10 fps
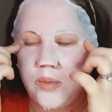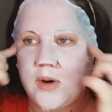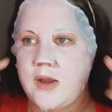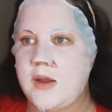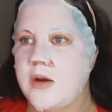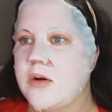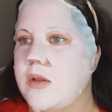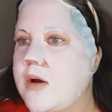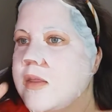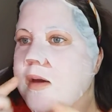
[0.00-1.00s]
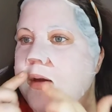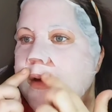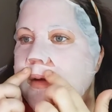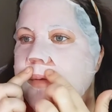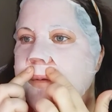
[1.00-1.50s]
right here along the
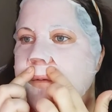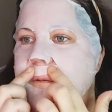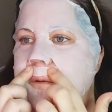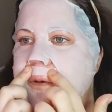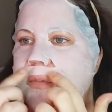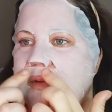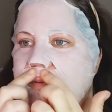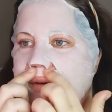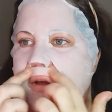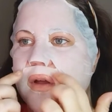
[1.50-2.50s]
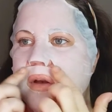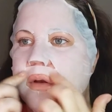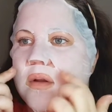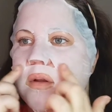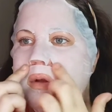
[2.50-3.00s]
eyes. This is going to be
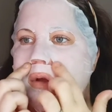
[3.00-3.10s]
fun.